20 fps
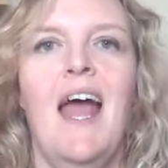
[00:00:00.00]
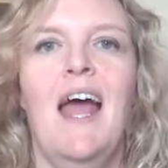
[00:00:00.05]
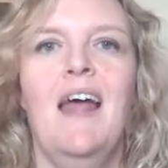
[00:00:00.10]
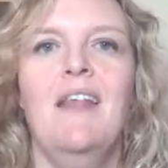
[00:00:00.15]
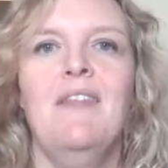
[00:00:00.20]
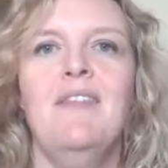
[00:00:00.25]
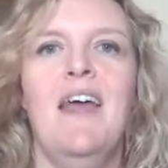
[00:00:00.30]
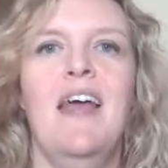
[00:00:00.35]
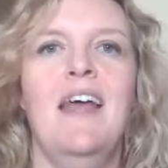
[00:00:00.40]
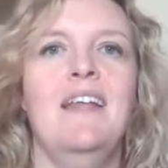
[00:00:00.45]

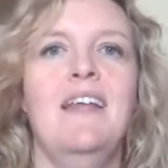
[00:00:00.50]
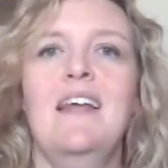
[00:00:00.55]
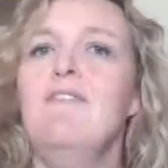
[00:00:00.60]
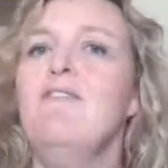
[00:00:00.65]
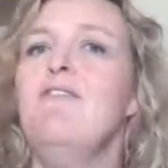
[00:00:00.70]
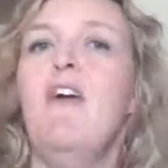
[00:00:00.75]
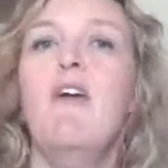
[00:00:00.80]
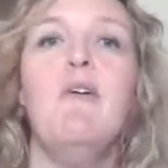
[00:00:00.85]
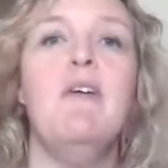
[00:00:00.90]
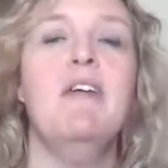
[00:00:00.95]
And then
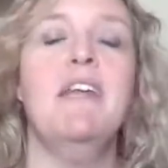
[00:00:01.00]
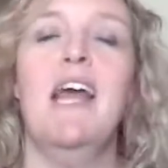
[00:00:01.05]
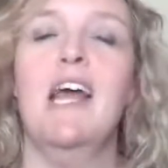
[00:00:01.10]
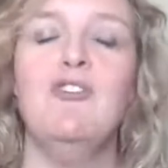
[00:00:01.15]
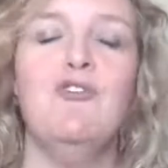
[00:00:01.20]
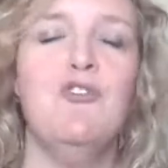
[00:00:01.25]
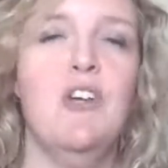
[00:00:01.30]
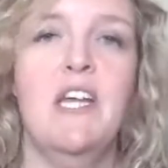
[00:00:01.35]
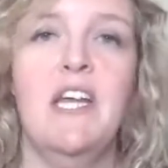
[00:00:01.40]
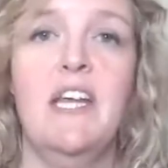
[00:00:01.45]
very
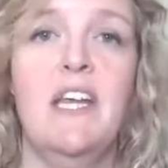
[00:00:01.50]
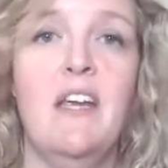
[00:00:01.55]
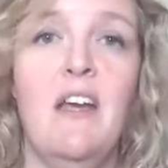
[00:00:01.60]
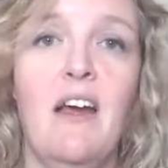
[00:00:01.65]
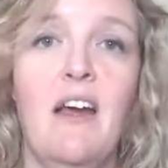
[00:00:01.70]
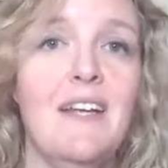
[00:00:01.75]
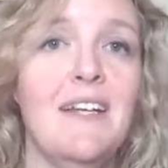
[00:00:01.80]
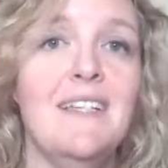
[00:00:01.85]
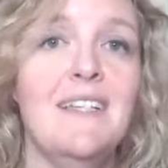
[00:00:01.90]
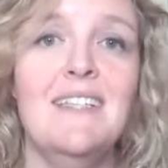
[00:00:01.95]
naturally,
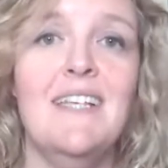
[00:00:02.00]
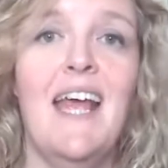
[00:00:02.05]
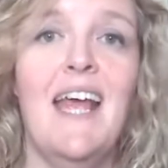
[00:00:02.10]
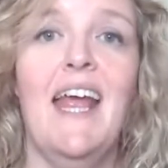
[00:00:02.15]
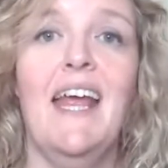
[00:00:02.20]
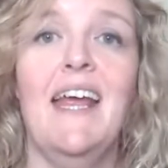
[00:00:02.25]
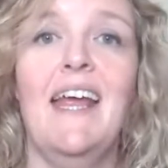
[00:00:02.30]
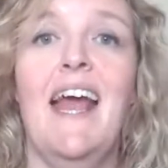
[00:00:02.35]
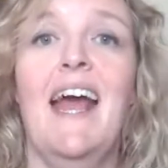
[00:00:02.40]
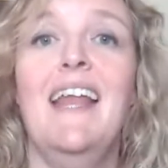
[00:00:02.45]
I can
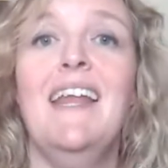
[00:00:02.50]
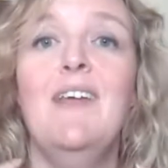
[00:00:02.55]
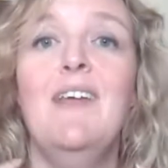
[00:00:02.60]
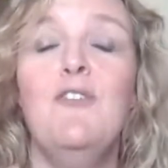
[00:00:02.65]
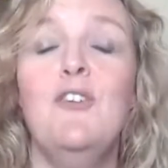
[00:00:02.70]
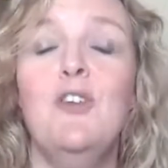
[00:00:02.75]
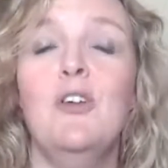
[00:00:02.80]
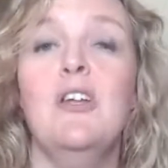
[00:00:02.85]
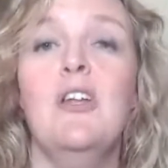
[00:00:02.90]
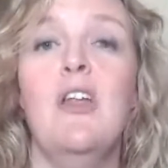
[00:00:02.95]
say, and
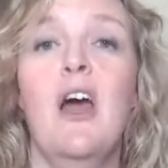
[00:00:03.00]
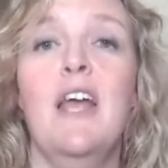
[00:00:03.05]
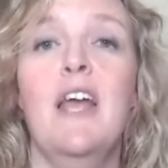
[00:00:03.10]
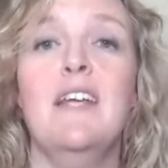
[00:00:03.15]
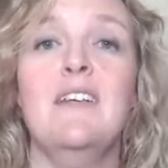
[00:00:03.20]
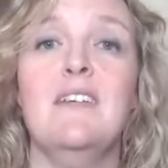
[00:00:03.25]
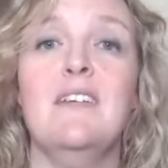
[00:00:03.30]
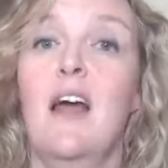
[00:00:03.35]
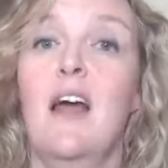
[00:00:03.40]
if you'd like